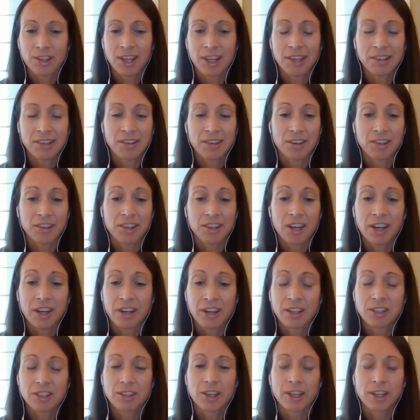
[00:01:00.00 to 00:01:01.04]
test a
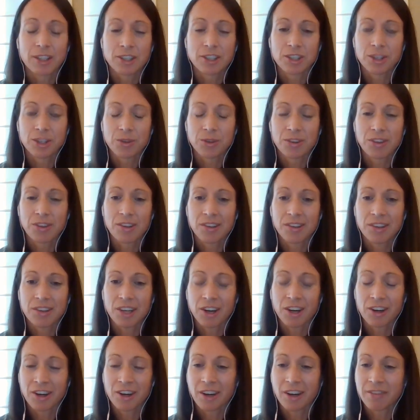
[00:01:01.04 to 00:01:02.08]
ton of trail shoes this
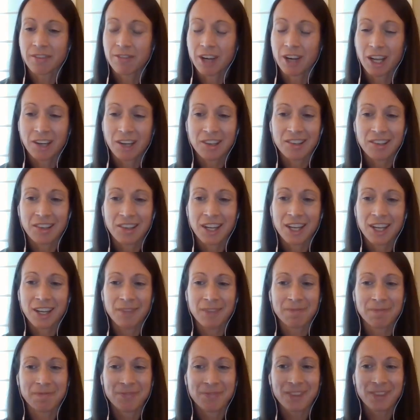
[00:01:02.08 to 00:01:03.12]
year, and I've got to
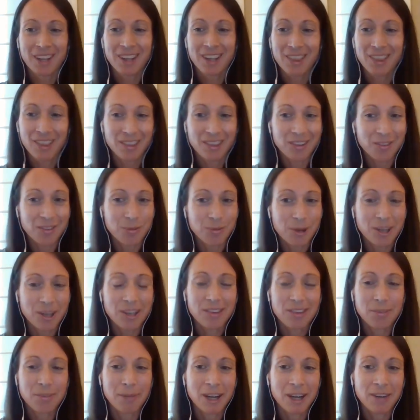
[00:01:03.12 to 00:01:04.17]
say, this one
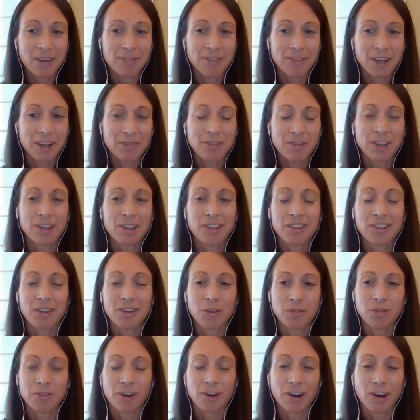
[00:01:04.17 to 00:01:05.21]
is my favorite
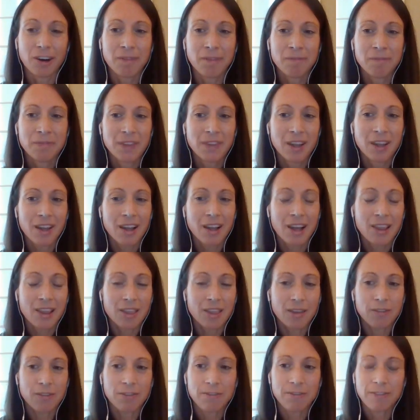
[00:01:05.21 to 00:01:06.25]
so far.
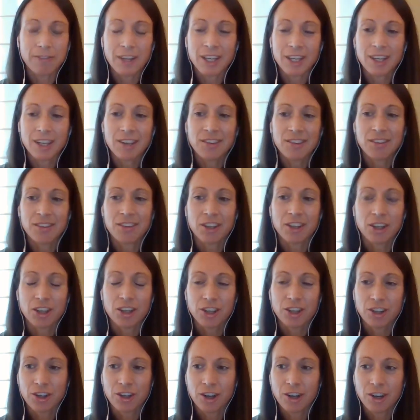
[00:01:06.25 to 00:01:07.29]
The fit is
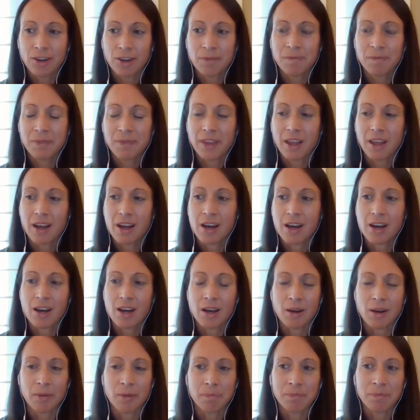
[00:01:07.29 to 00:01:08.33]
secure.
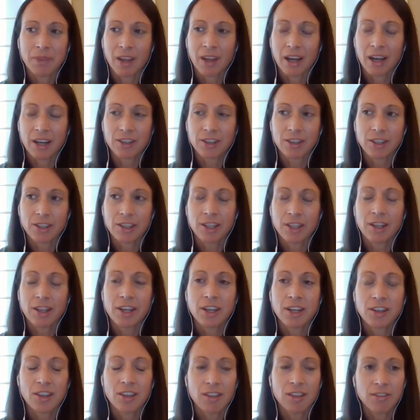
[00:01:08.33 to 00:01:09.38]
I really
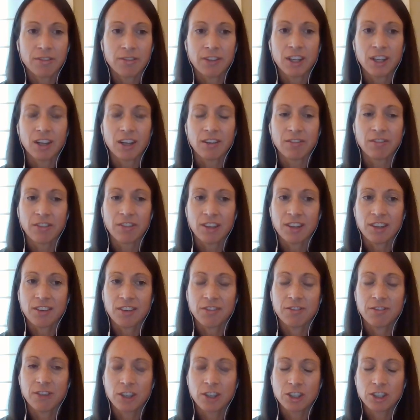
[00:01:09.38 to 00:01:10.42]
liked the fit of
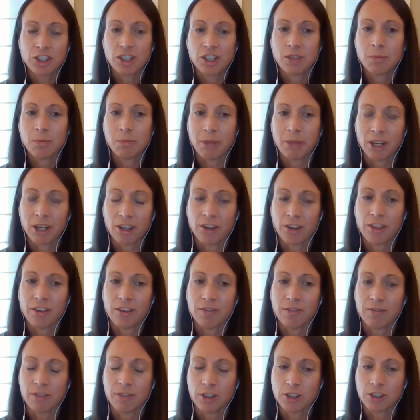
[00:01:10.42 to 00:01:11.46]
this version better
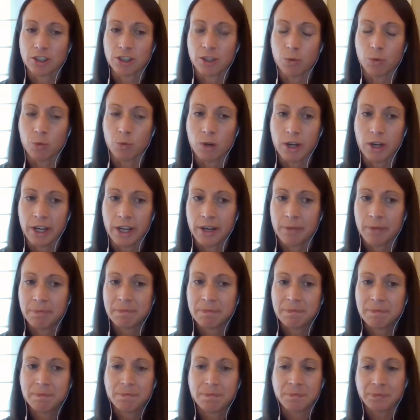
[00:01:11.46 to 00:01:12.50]
than version
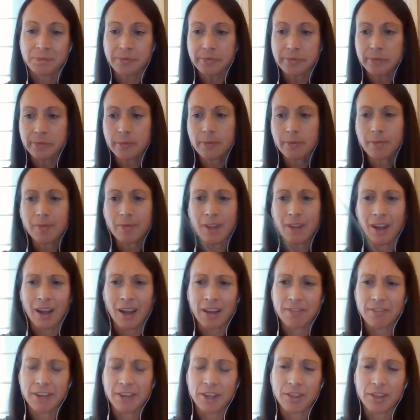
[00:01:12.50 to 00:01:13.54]
1.
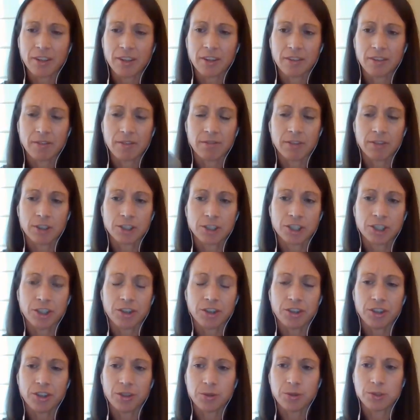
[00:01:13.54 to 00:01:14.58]
I found that
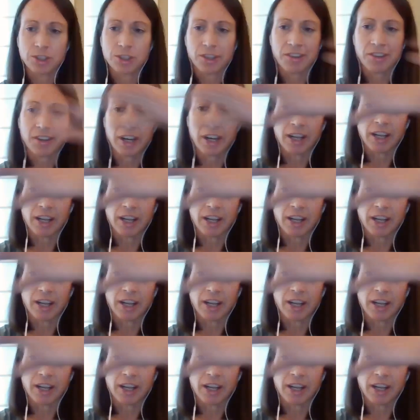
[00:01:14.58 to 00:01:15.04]
version 2 just